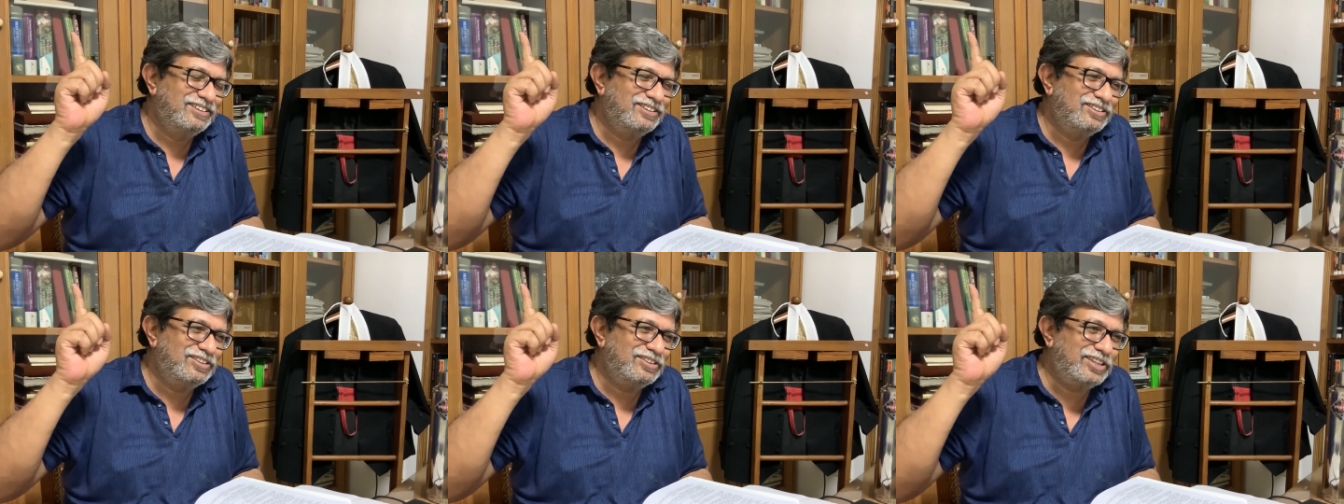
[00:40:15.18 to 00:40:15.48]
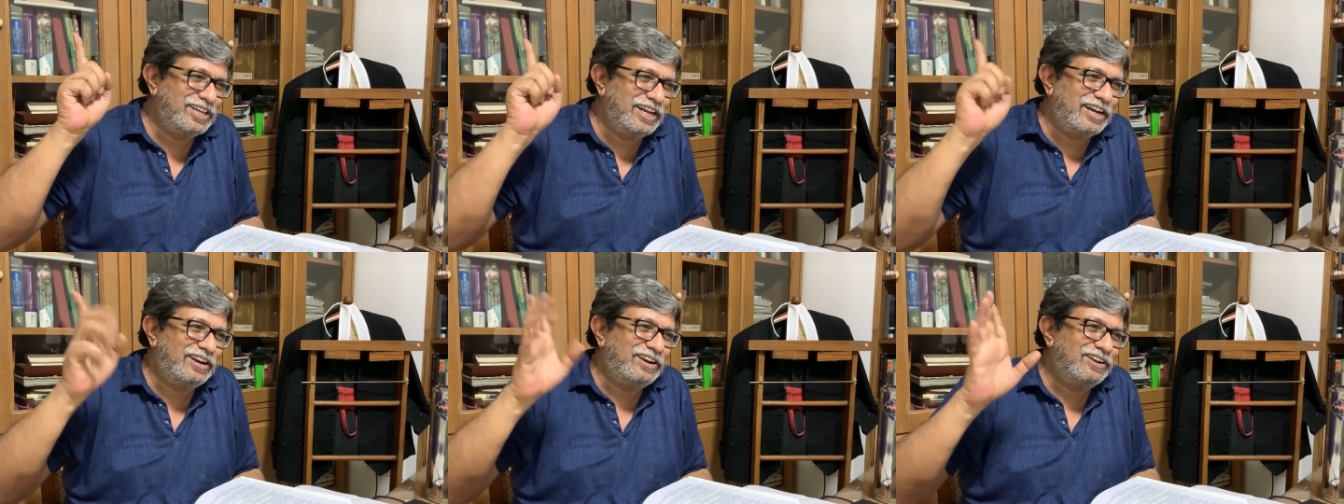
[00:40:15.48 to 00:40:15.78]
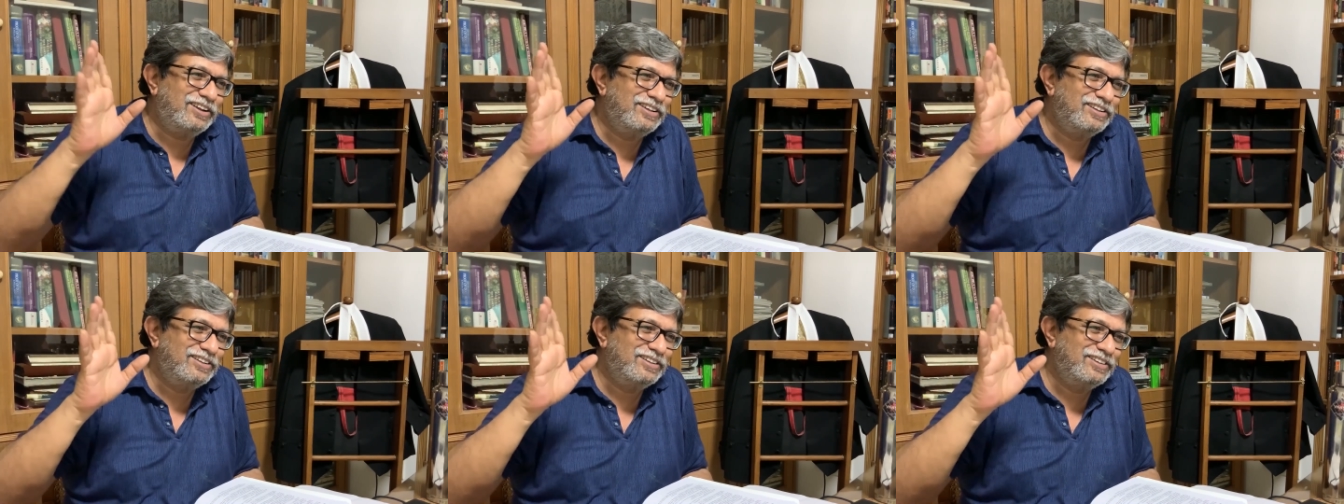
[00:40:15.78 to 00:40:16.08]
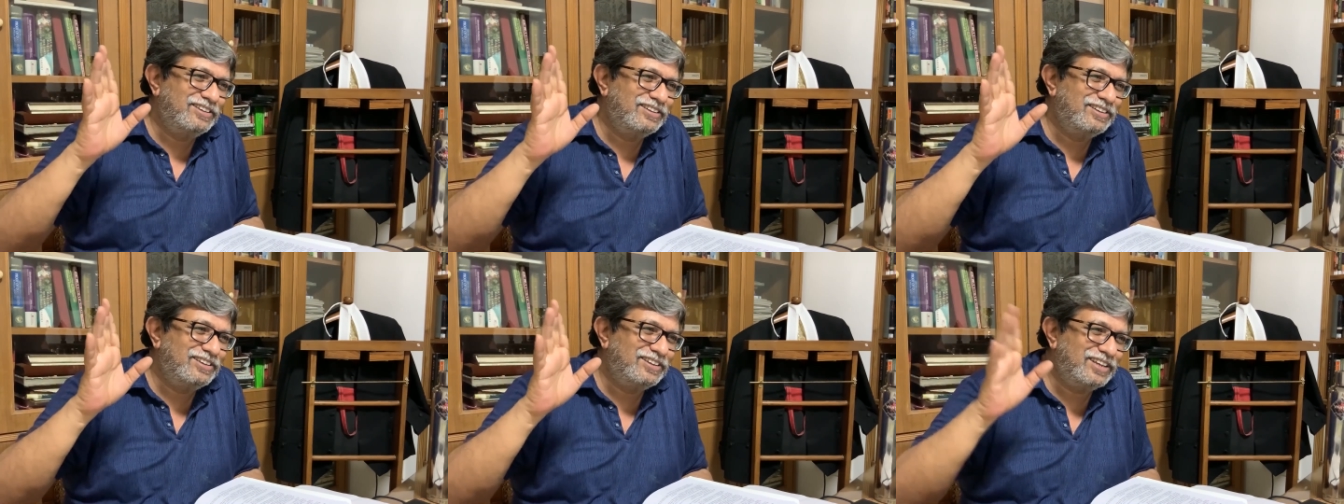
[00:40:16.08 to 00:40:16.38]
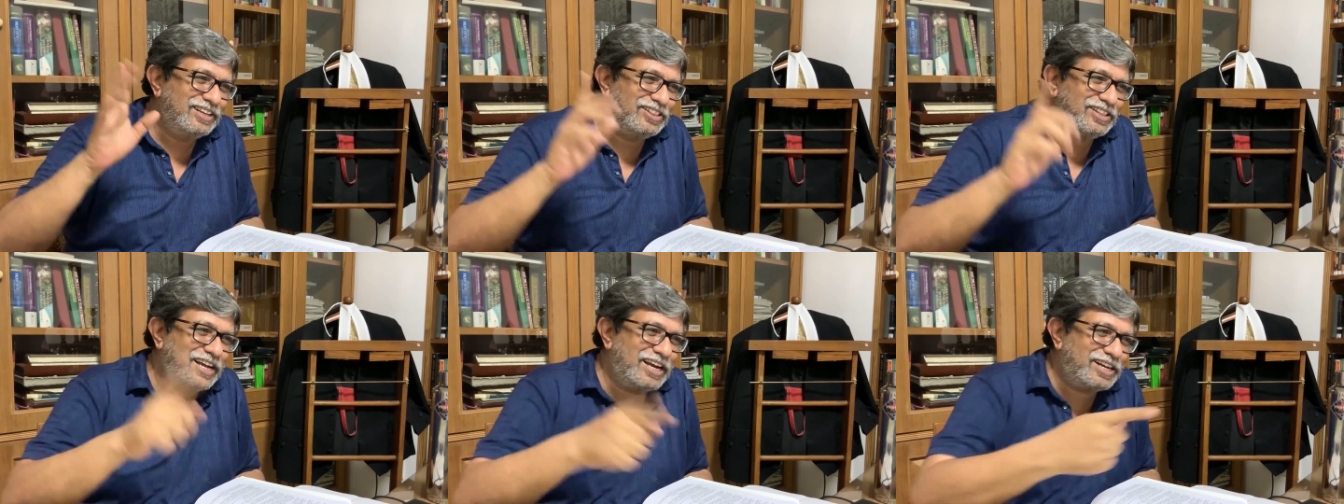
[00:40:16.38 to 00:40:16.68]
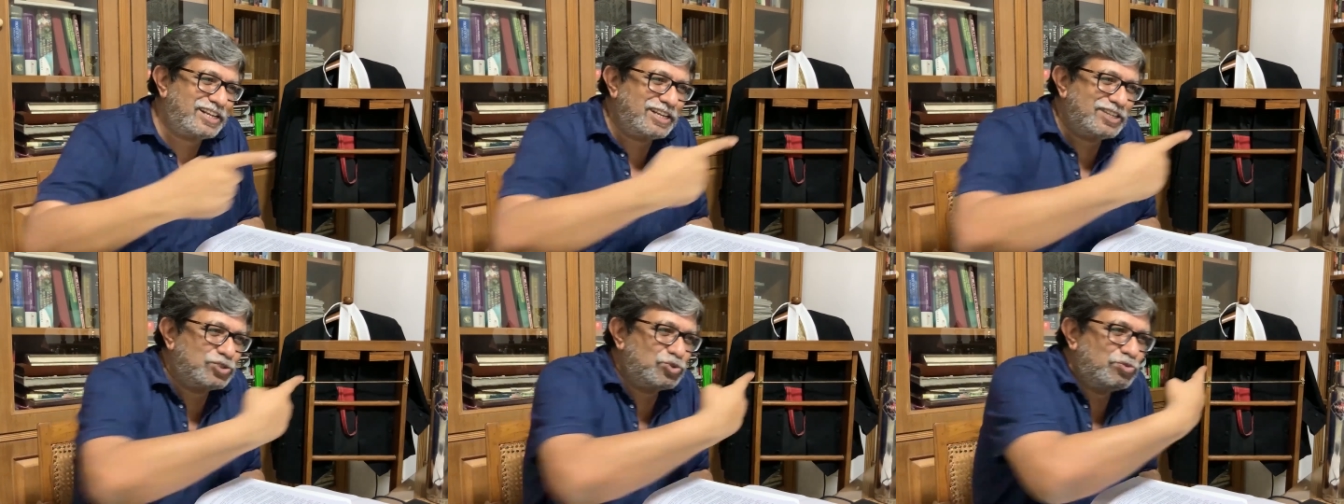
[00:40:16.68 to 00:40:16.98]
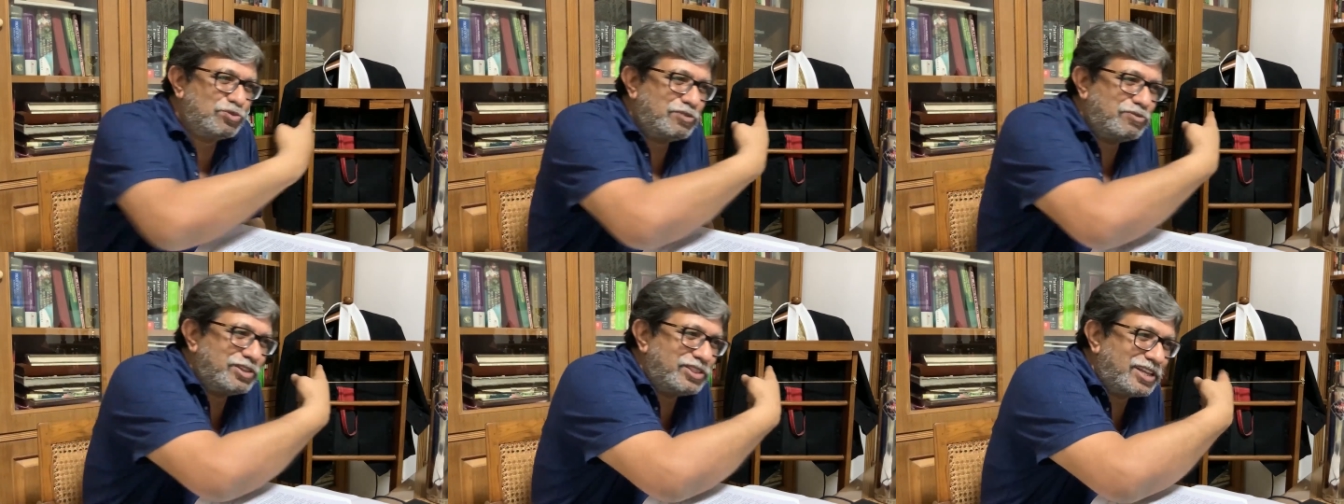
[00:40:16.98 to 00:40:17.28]
then in that case you
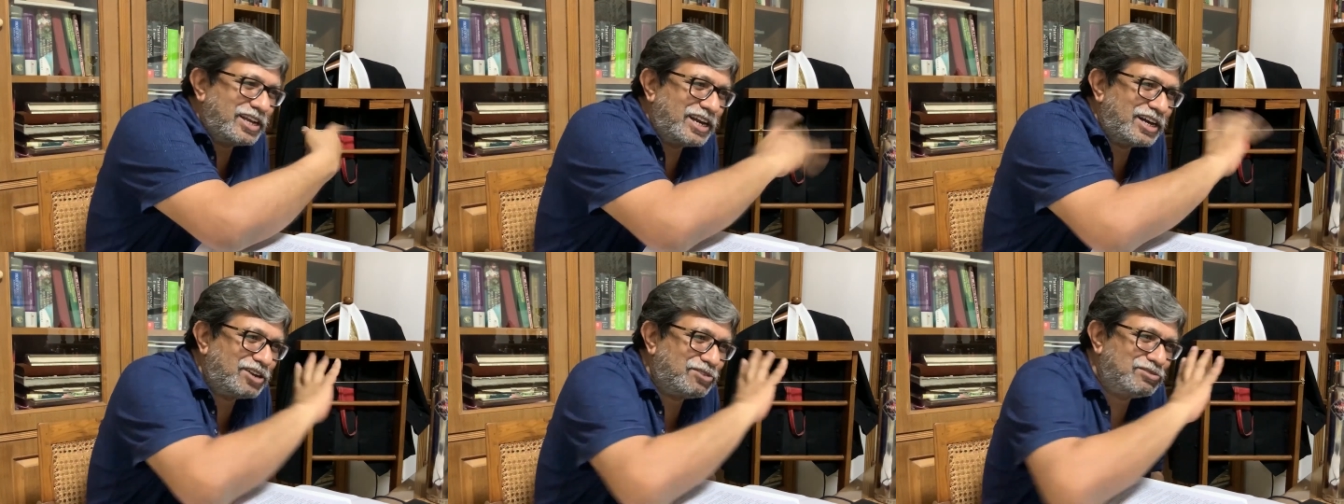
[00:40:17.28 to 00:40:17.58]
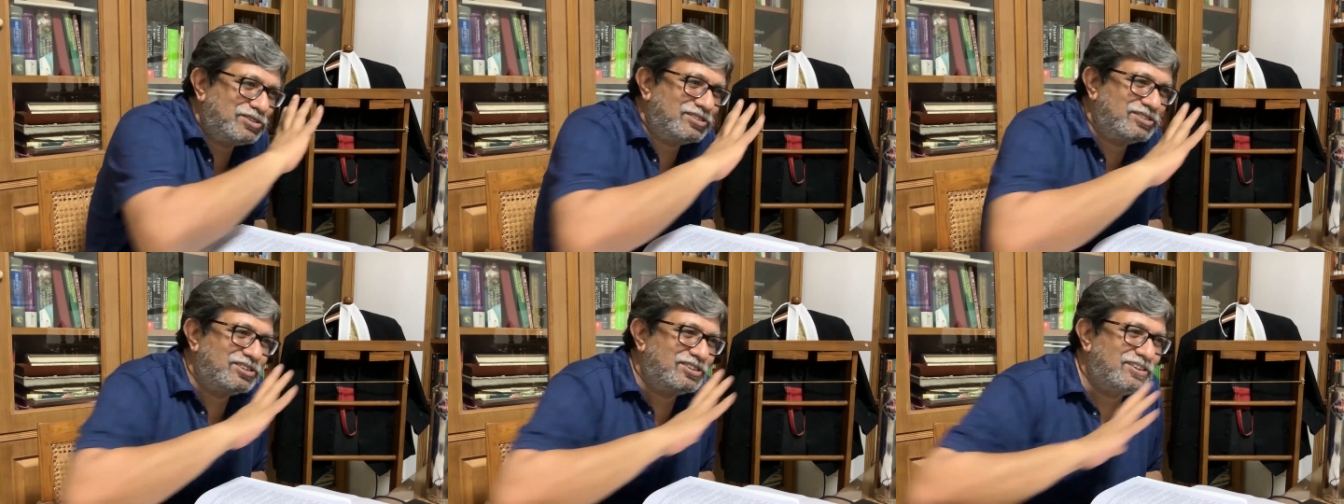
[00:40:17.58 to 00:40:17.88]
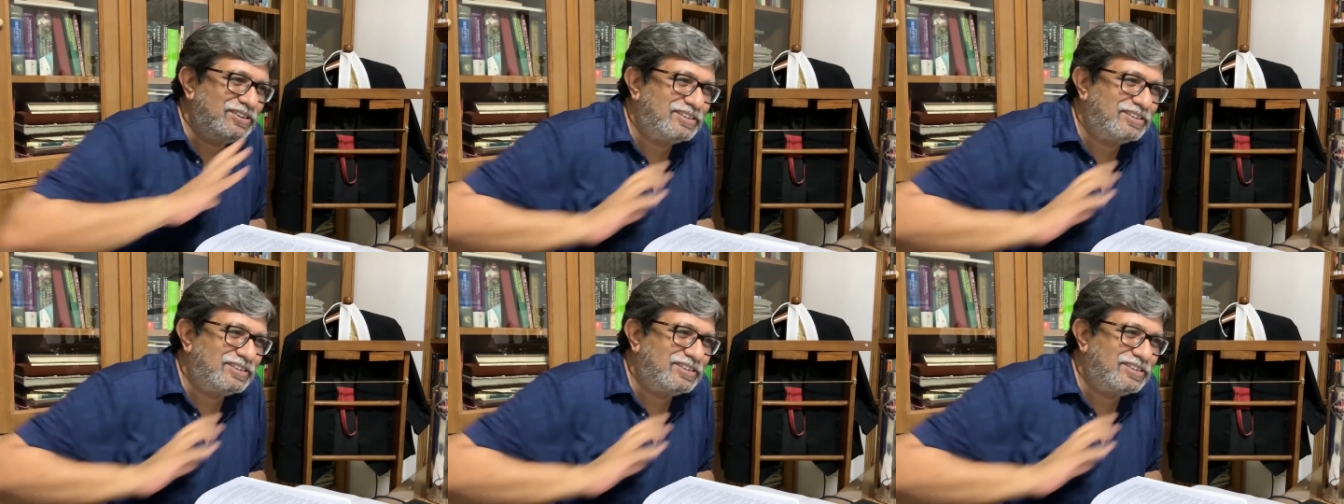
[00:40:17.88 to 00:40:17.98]
will win the hand of this girl.